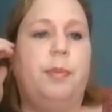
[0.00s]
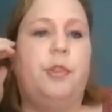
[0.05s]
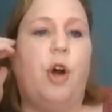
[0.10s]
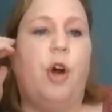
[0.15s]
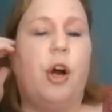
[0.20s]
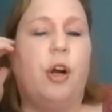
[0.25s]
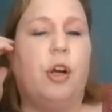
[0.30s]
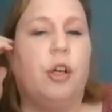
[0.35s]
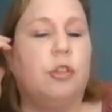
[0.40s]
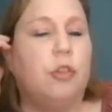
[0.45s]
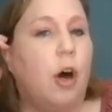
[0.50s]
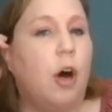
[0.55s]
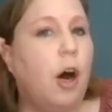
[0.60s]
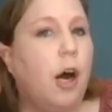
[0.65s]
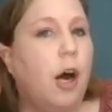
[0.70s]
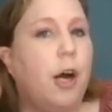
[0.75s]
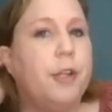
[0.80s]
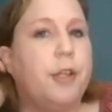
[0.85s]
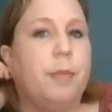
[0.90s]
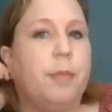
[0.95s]
talk a
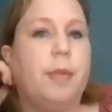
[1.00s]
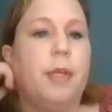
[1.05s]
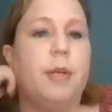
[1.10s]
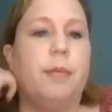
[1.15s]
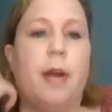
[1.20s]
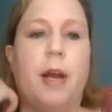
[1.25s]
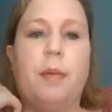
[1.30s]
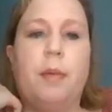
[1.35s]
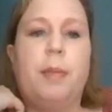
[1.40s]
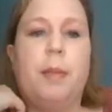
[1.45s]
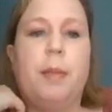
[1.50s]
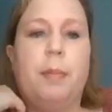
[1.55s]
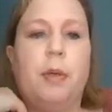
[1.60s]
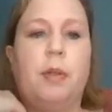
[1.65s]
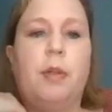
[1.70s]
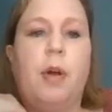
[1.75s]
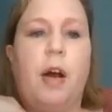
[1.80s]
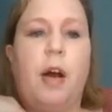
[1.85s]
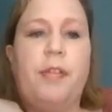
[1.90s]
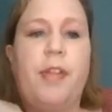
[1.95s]
lot and be around people a
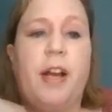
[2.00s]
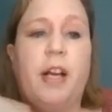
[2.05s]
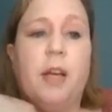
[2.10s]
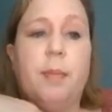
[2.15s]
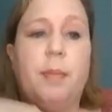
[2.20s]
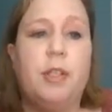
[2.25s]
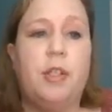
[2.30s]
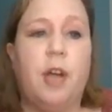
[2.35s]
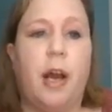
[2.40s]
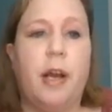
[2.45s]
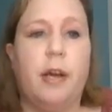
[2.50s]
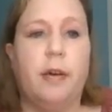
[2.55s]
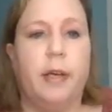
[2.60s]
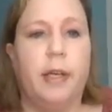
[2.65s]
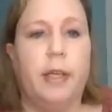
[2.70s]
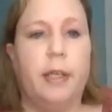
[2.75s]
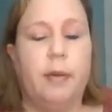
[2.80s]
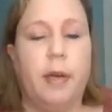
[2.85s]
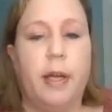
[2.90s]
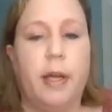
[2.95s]
lot, that can be
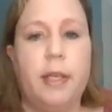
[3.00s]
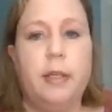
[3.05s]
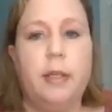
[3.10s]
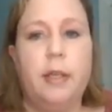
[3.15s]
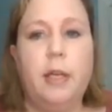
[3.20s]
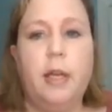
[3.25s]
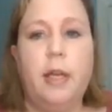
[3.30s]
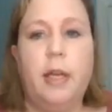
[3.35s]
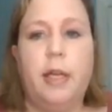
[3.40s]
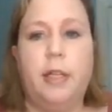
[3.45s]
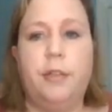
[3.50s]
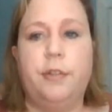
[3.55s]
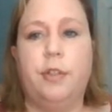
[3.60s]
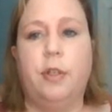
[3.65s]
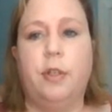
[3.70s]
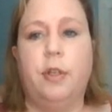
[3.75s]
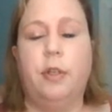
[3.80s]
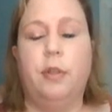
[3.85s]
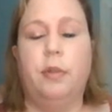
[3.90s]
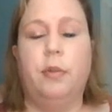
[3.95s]
tiring, right? And
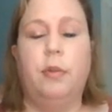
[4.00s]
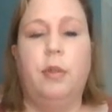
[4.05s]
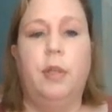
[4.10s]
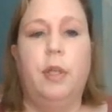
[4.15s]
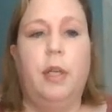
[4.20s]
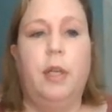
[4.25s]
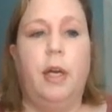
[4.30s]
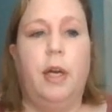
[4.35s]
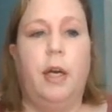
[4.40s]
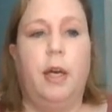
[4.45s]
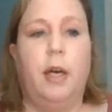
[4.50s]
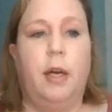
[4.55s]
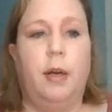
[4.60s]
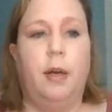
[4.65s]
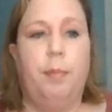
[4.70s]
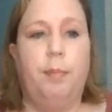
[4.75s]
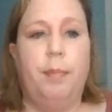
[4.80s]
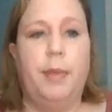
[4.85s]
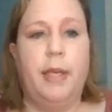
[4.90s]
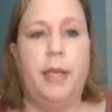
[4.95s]
so
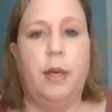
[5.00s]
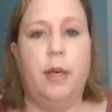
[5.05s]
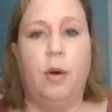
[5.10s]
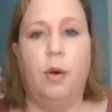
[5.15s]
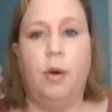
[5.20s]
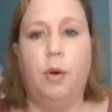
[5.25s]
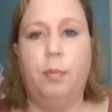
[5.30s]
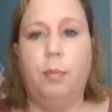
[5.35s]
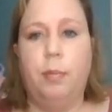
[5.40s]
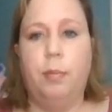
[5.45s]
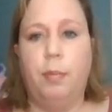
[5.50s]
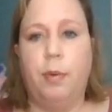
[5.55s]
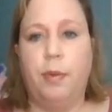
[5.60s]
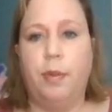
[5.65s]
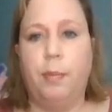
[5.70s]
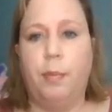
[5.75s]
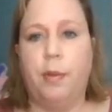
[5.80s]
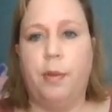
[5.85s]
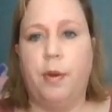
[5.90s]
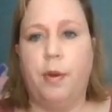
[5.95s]
being at home
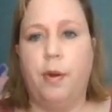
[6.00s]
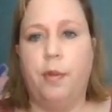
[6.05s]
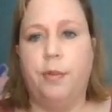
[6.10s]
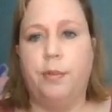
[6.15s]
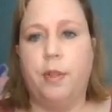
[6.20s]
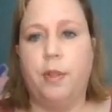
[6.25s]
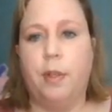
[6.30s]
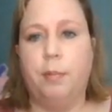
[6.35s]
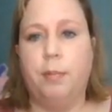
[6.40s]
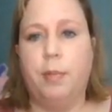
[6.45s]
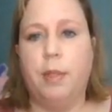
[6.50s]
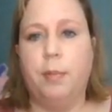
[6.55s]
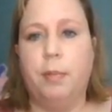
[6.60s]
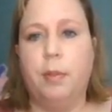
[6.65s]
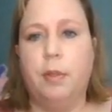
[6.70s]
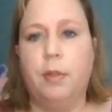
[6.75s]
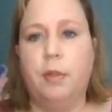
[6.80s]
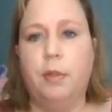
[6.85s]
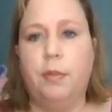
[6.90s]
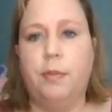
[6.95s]
with all the same
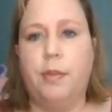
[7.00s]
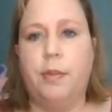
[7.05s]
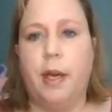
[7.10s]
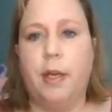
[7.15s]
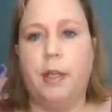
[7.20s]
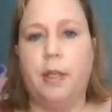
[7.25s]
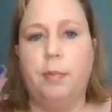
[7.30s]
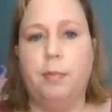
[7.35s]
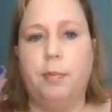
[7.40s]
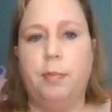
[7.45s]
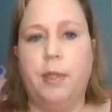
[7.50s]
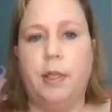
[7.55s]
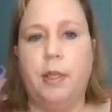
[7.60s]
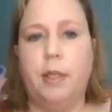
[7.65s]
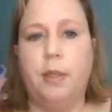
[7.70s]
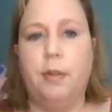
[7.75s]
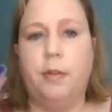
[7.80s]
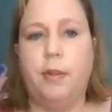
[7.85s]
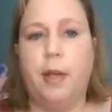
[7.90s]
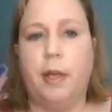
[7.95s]
people, that can
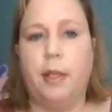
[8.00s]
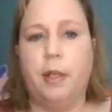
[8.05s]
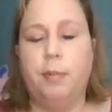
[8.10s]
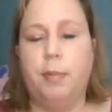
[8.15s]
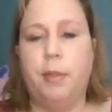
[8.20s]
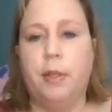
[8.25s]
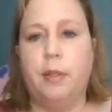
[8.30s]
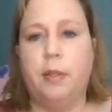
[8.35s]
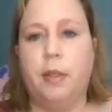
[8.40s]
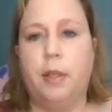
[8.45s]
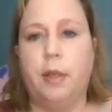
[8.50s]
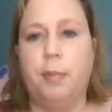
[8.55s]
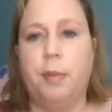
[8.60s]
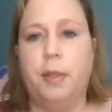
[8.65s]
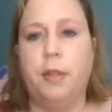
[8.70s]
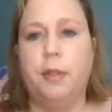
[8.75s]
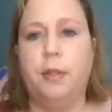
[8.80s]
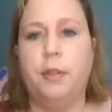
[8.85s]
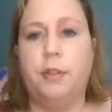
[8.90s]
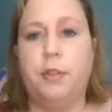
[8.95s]
be a little
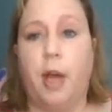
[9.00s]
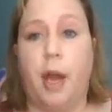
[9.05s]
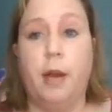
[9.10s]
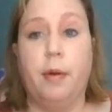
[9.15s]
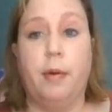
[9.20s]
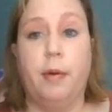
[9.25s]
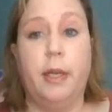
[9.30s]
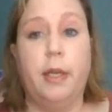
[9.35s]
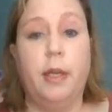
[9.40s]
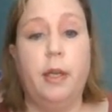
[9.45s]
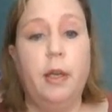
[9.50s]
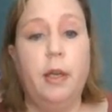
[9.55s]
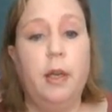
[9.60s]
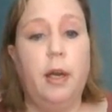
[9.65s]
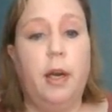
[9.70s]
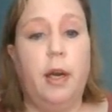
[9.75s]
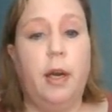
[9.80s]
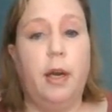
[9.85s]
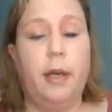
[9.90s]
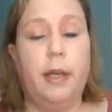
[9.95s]
bit tiring.
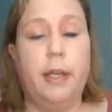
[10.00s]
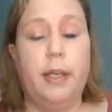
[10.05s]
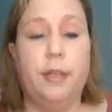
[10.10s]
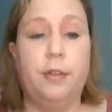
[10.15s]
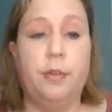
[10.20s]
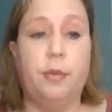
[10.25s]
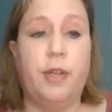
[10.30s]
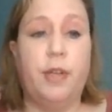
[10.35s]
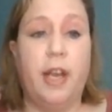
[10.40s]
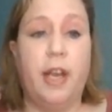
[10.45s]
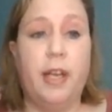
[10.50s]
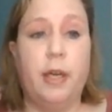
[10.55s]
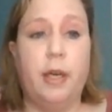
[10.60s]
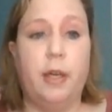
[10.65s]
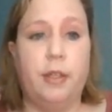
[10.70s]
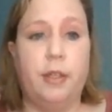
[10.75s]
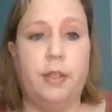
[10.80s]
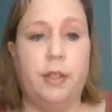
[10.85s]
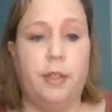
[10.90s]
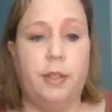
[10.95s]
And it's
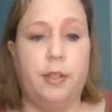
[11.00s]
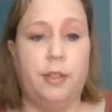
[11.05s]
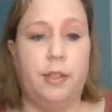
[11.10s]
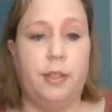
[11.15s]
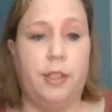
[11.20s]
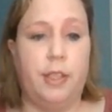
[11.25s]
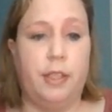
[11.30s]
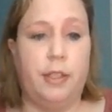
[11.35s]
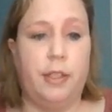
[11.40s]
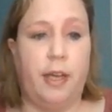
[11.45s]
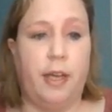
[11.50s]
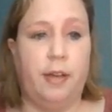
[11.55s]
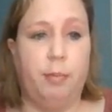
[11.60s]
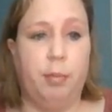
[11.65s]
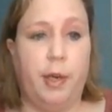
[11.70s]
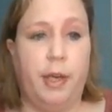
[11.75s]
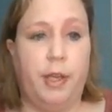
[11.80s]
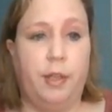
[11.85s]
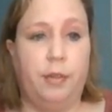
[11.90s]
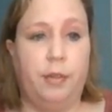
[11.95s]
okay to need to have
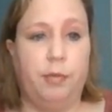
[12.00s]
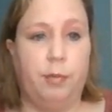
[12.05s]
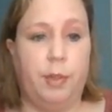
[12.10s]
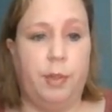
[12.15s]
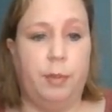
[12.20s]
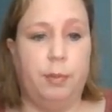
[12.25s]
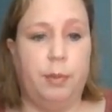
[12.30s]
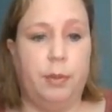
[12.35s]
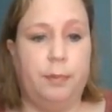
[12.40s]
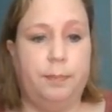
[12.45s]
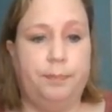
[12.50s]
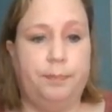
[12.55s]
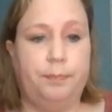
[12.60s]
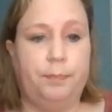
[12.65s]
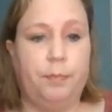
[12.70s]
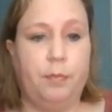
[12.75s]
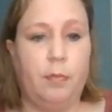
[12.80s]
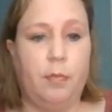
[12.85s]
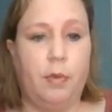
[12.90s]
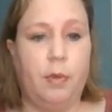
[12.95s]
breaks from people.
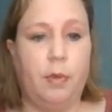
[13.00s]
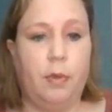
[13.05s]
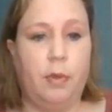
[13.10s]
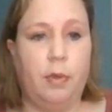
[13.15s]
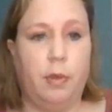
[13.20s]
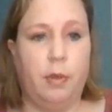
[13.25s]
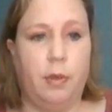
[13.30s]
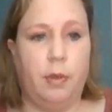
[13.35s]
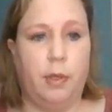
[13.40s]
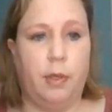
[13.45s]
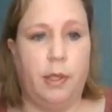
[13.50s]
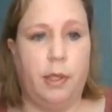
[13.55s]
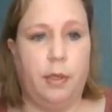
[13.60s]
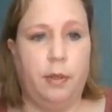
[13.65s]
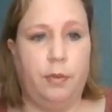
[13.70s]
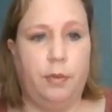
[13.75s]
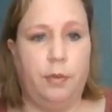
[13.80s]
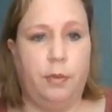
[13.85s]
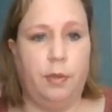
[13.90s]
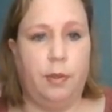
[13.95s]
Okay,
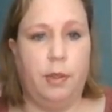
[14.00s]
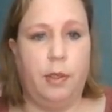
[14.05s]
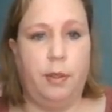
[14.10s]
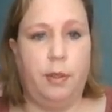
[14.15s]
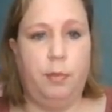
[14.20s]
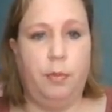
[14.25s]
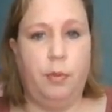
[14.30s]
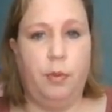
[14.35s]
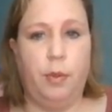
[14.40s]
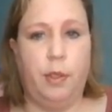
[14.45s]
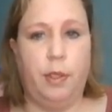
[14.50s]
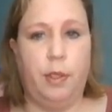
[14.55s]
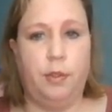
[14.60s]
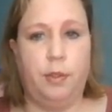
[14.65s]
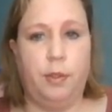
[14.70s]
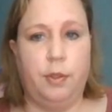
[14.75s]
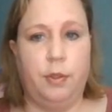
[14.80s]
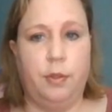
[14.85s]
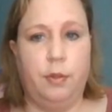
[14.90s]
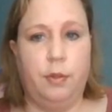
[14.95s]
so I'm going
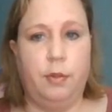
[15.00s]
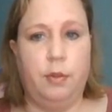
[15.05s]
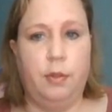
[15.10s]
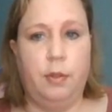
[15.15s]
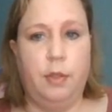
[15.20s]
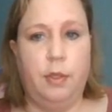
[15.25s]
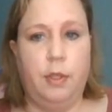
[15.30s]
to